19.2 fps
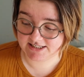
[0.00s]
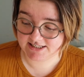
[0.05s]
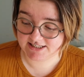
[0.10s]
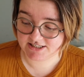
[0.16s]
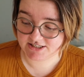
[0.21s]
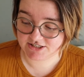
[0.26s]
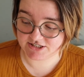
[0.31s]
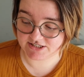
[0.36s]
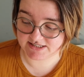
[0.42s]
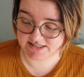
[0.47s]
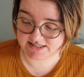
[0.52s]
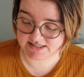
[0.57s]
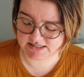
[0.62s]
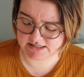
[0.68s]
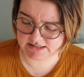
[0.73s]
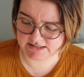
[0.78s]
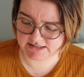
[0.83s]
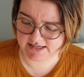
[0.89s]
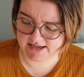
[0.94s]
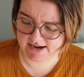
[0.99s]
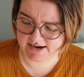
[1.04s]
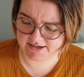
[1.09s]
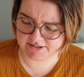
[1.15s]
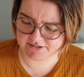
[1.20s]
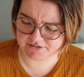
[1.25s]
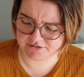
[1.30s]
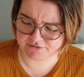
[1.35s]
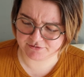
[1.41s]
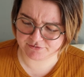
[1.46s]
she still kind
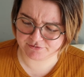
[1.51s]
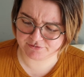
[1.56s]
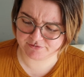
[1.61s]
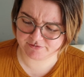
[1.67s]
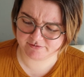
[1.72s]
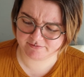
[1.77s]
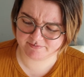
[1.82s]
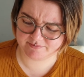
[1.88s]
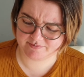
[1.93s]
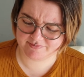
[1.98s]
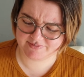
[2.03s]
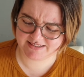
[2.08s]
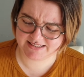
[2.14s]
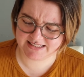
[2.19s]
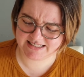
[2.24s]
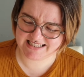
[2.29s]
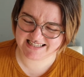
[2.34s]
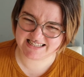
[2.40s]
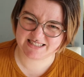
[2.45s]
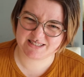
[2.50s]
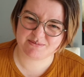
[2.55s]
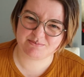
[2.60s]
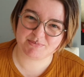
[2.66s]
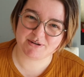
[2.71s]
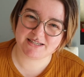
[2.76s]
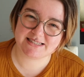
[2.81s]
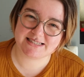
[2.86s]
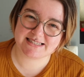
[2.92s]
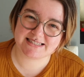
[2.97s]
of
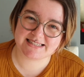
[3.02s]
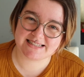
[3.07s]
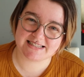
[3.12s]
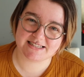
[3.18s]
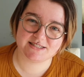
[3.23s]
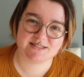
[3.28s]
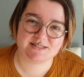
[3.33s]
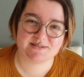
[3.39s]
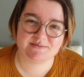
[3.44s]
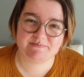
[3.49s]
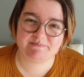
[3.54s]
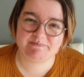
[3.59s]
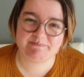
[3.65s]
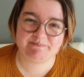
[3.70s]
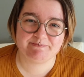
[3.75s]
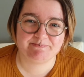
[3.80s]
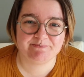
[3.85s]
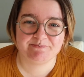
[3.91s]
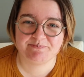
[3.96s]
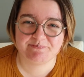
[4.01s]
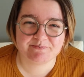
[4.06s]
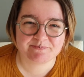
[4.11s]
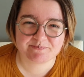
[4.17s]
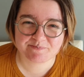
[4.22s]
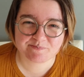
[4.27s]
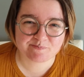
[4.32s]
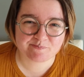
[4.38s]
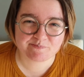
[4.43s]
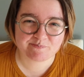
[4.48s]
expresses this
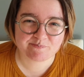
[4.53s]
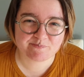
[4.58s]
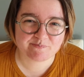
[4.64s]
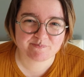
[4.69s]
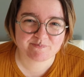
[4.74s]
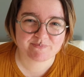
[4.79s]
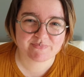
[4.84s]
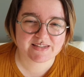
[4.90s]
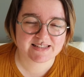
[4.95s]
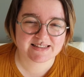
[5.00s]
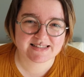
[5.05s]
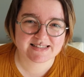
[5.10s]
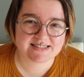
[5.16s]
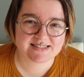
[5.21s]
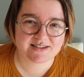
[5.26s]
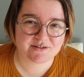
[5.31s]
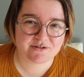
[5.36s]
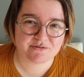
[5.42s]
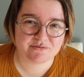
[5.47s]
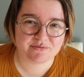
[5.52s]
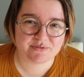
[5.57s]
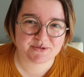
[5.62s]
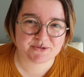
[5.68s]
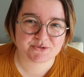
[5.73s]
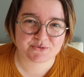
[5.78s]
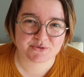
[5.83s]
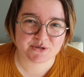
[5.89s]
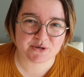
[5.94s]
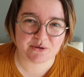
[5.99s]
kind of
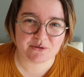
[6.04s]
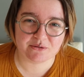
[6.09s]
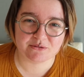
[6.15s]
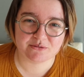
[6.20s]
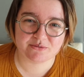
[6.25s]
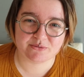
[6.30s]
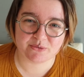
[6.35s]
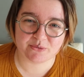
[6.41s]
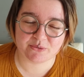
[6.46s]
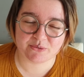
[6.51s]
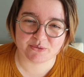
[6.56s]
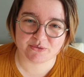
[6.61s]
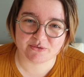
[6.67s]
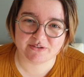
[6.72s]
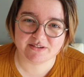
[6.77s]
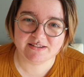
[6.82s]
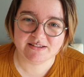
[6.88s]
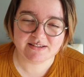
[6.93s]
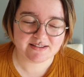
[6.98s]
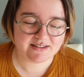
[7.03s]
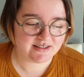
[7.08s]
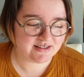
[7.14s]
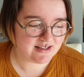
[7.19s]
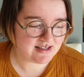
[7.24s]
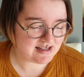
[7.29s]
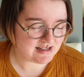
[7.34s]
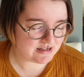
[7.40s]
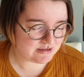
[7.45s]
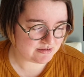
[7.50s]
vitriol for
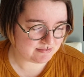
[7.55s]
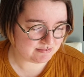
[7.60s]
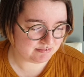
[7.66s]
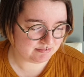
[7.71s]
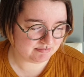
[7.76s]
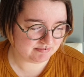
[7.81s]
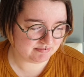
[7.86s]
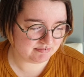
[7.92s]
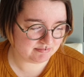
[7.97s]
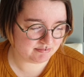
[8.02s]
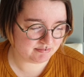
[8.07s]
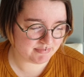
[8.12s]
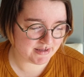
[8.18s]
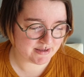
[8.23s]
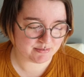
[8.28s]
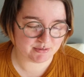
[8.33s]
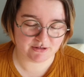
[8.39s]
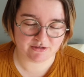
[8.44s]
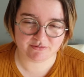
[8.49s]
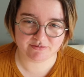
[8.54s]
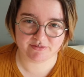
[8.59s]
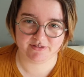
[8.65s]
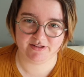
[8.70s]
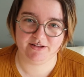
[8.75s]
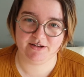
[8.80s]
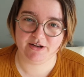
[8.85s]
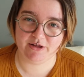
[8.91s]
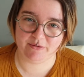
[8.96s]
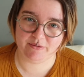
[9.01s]
people of a
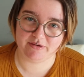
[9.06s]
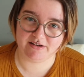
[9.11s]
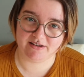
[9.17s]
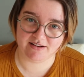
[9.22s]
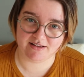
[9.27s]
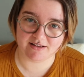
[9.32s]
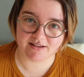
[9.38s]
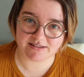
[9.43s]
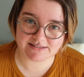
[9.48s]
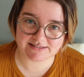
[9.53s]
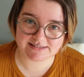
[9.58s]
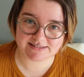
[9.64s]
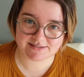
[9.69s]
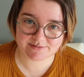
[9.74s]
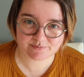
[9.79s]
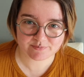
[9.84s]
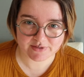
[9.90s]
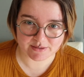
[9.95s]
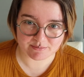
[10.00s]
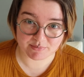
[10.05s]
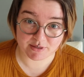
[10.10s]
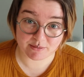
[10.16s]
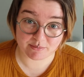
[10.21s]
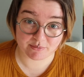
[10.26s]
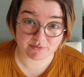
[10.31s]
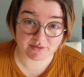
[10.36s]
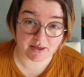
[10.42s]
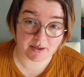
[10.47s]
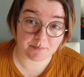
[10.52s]
lower class and
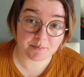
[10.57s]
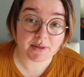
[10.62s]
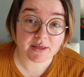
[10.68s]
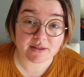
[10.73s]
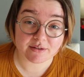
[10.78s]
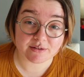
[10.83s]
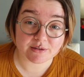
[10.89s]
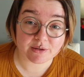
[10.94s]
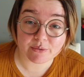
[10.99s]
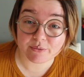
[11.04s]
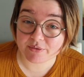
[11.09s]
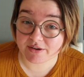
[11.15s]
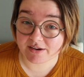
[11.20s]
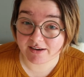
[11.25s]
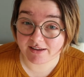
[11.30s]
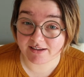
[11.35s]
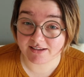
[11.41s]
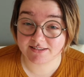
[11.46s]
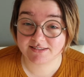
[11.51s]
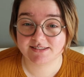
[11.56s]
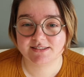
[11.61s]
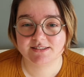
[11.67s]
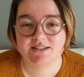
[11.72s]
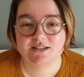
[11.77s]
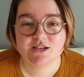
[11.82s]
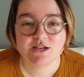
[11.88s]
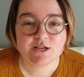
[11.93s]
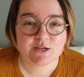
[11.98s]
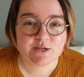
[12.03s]
people that appear lower class.
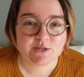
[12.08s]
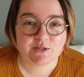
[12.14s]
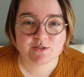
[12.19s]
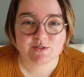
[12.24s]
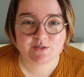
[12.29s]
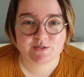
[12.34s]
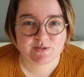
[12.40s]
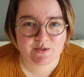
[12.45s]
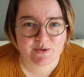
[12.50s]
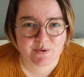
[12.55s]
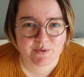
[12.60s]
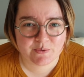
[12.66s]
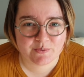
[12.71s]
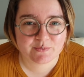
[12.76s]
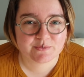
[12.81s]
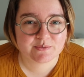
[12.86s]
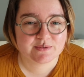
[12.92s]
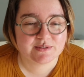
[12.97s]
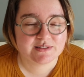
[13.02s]
So